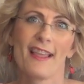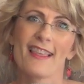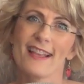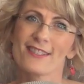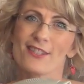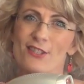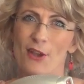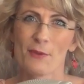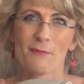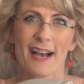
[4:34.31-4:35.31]
Thanks
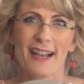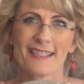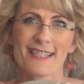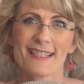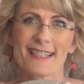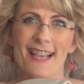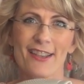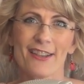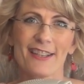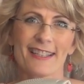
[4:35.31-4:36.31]
so much.
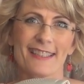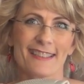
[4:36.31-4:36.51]
See you.